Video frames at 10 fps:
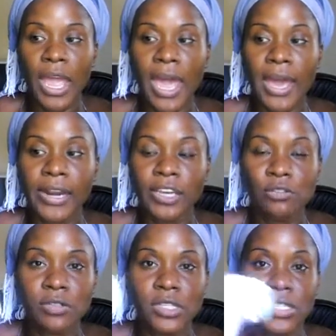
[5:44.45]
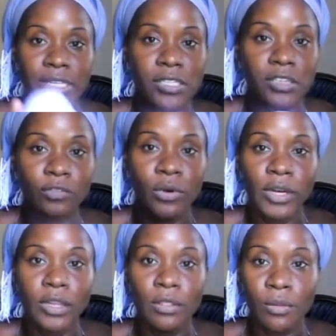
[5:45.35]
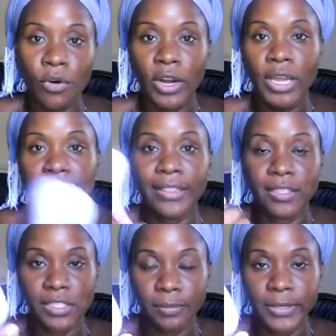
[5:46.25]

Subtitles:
and I use the sensitive one in the morning and the deep